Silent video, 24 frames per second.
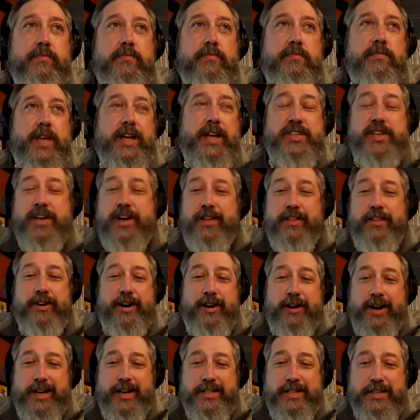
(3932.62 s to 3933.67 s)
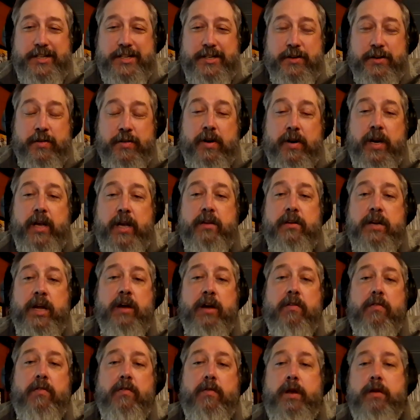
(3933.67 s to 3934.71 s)
That's another crazy story.
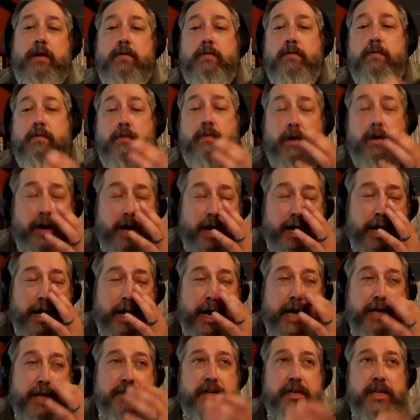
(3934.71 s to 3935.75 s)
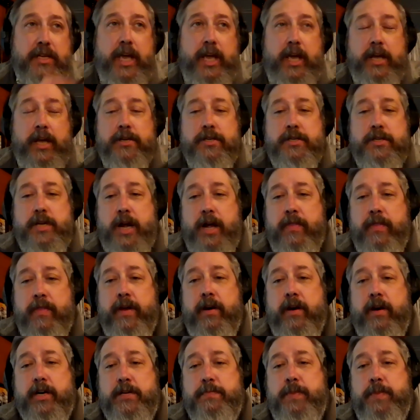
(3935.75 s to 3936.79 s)
Now, we're not as engaged on
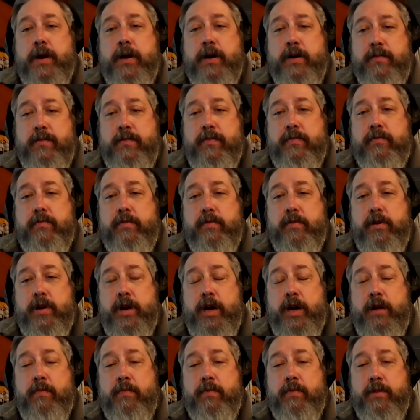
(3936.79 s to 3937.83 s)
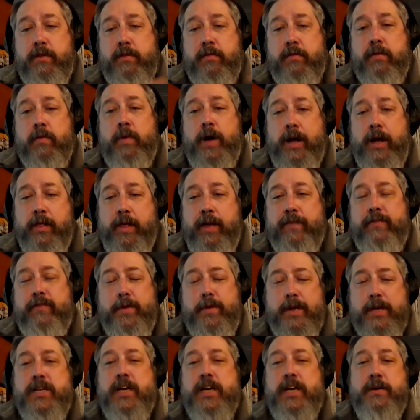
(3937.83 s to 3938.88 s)
there. It's part of the wildlife
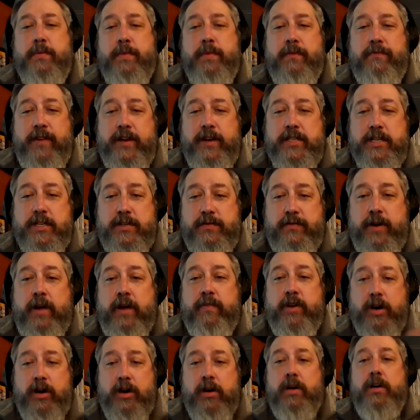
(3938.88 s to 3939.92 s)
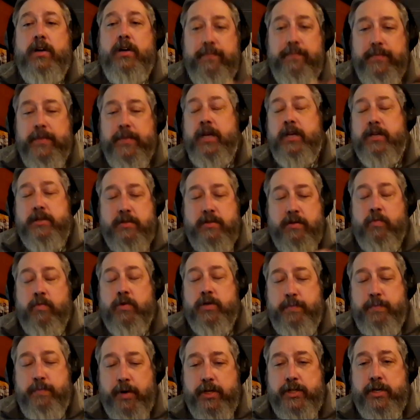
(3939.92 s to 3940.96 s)
community. It's not something that Pheasants Forever
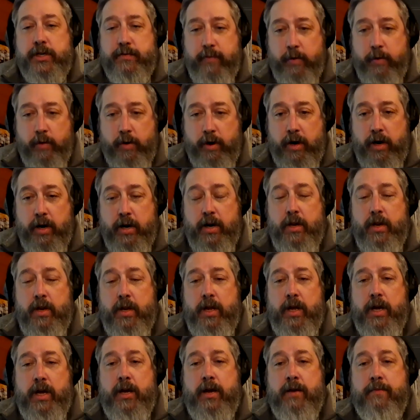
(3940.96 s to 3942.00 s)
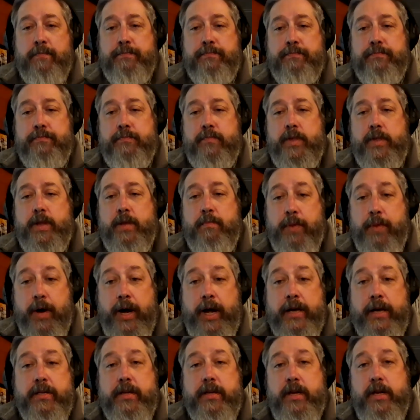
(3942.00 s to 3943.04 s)
was pushing for.
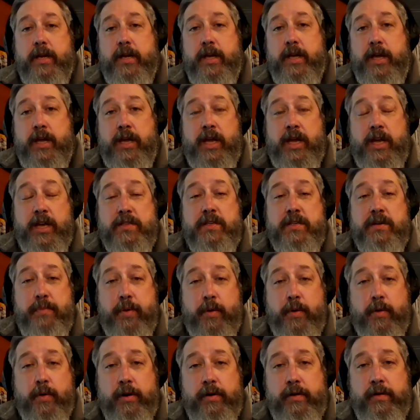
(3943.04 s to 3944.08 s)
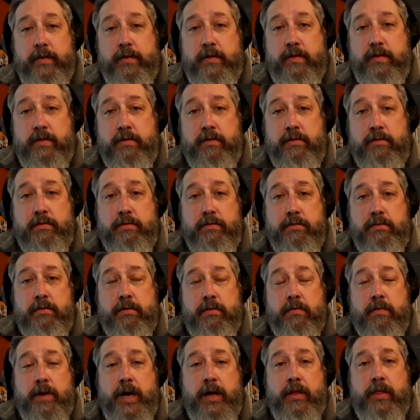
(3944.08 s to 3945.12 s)
But it is important to
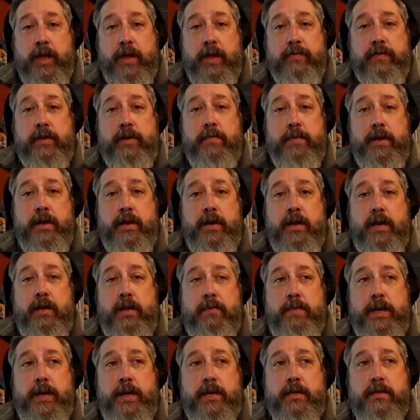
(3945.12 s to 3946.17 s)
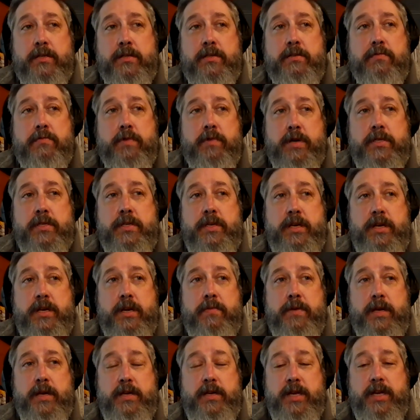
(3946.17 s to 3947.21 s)
the wildlife community because what
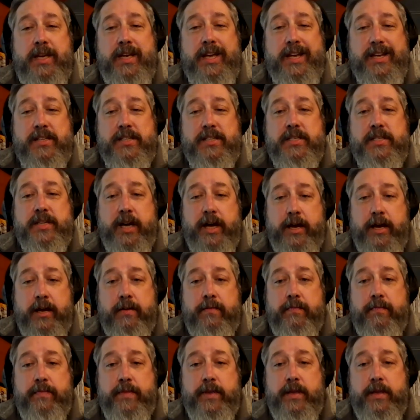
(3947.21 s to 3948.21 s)
CWD has done